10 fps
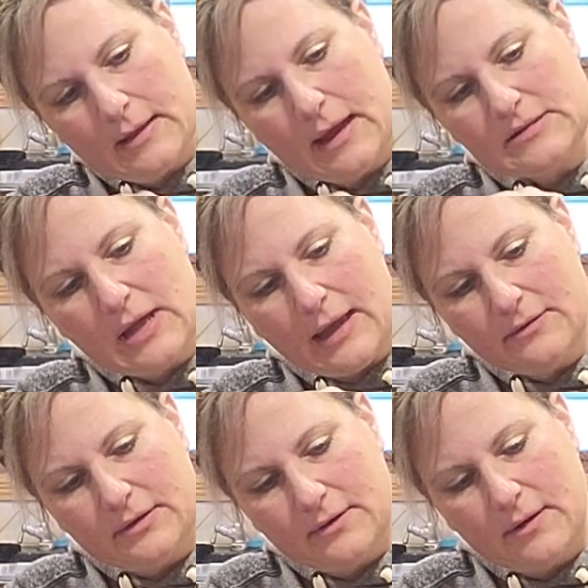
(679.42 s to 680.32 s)
I
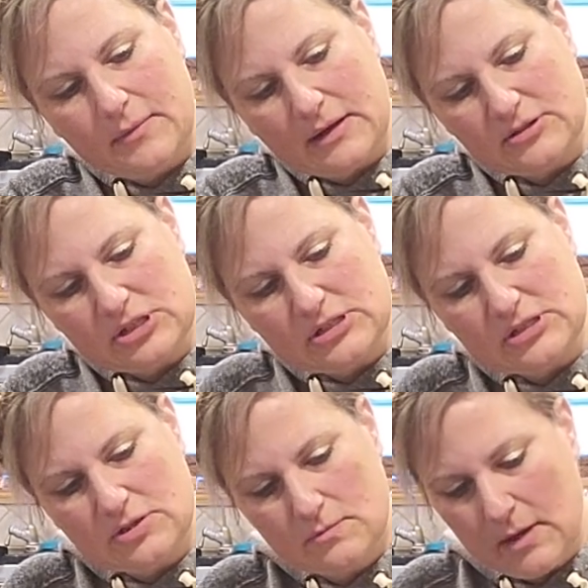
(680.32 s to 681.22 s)
don't know. I mean, I just
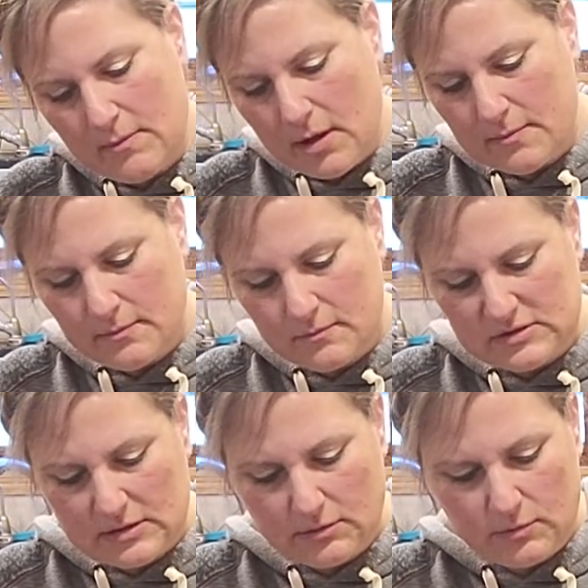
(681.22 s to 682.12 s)
assumed my mom
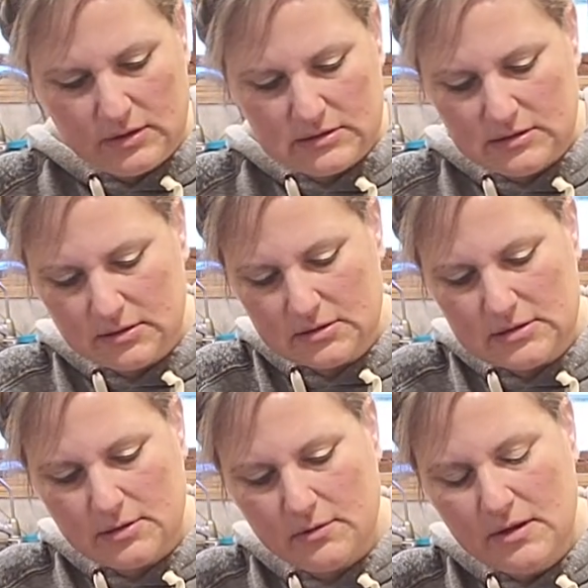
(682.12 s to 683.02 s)
was the only one that did it.
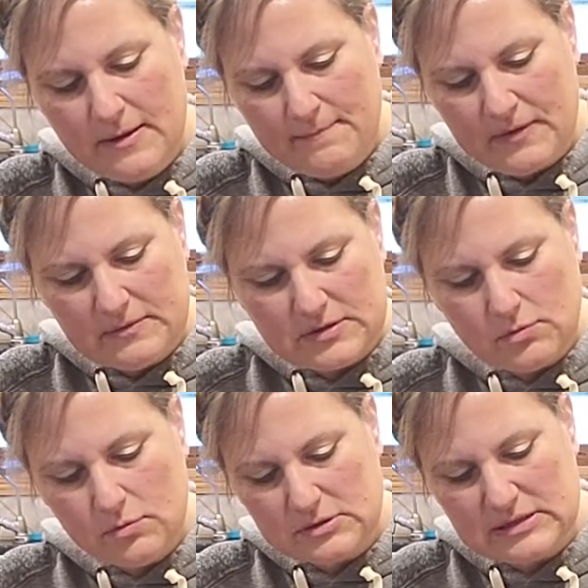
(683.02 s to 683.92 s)
So it was
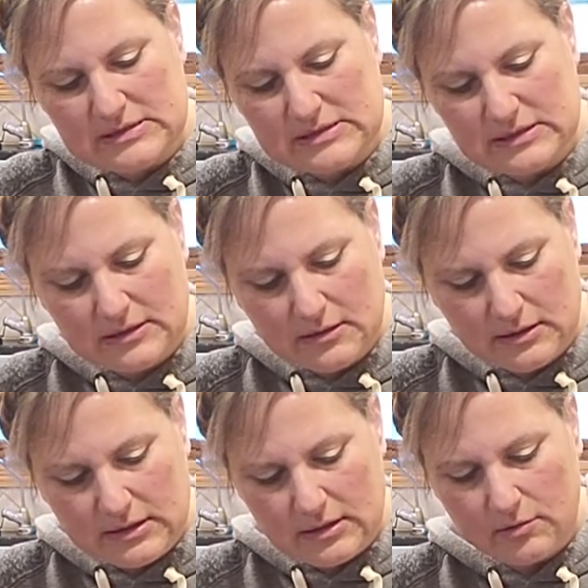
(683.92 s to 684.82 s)
cool to see
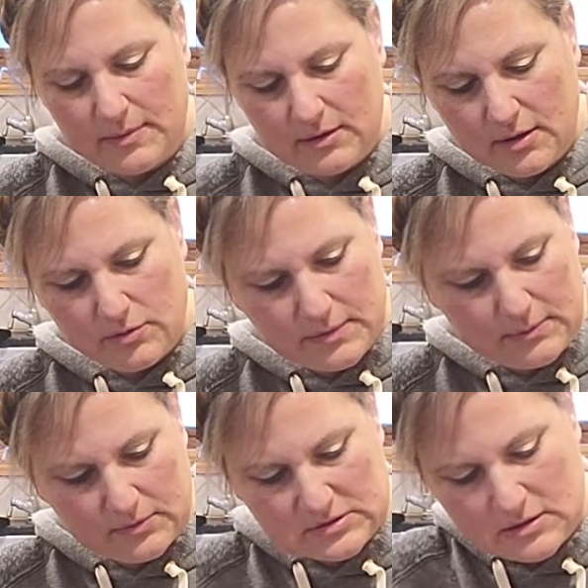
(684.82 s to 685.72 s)
and hear about other
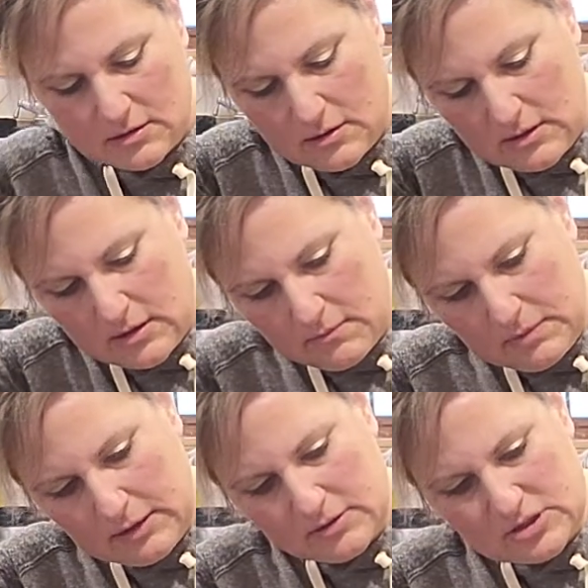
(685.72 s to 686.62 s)
people's
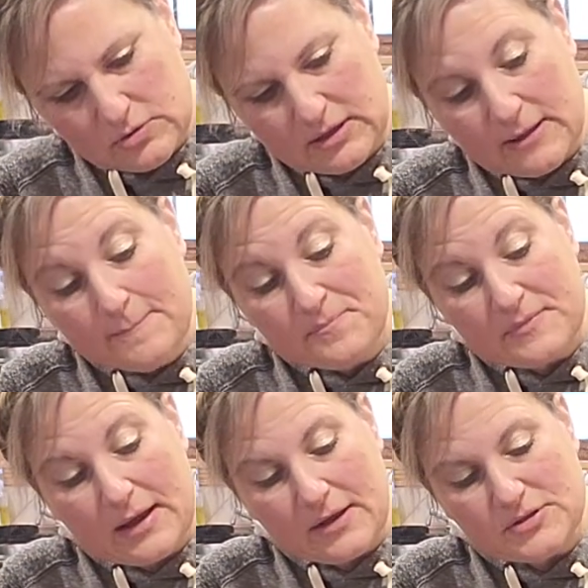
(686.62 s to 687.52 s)
parents doing it.
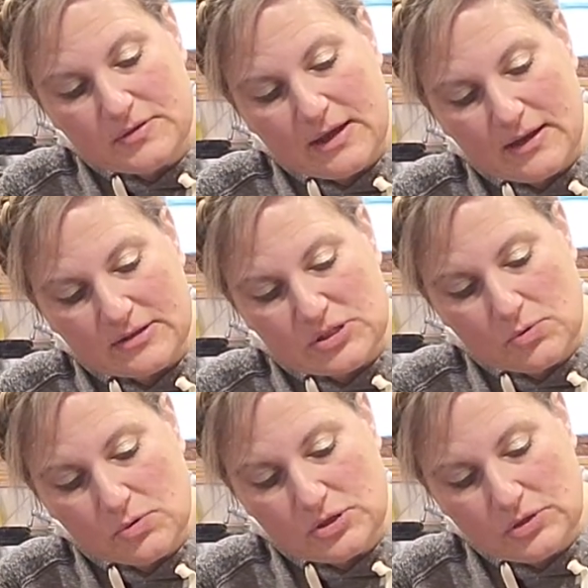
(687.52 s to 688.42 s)
Now, I'll do that at
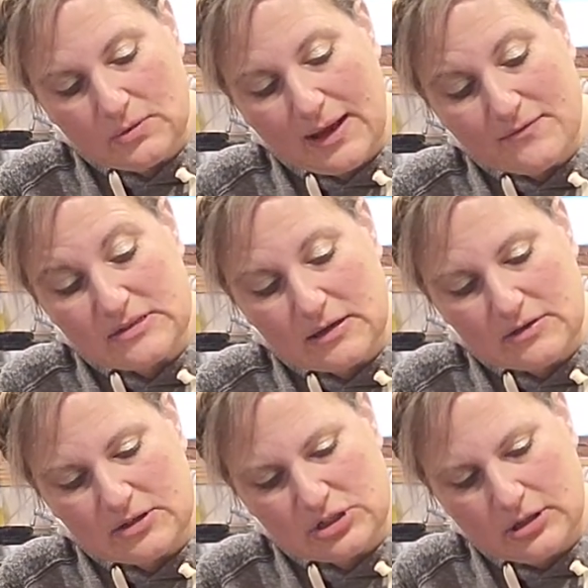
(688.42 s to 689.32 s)
school too. I haven't done
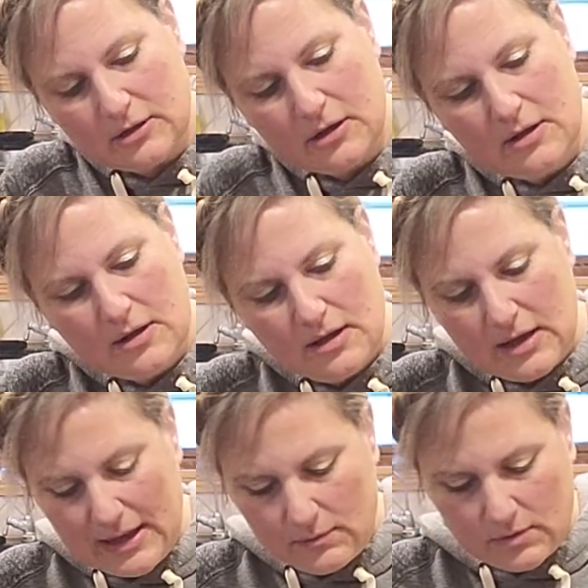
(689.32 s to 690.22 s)
it this year.
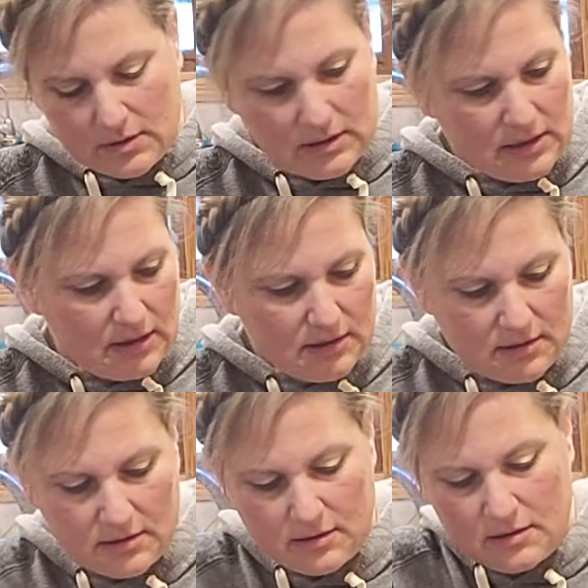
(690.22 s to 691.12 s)
I will
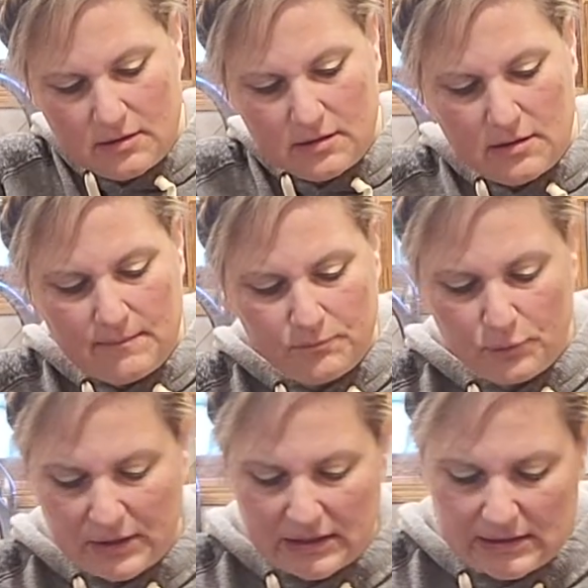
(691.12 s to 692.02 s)

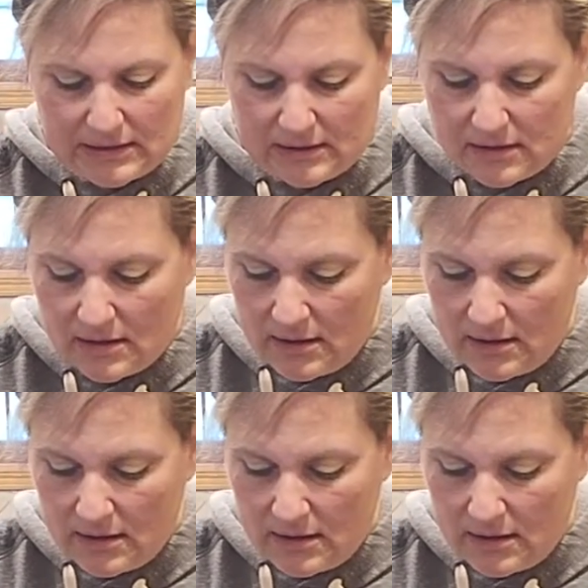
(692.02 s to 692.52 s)
bring it in and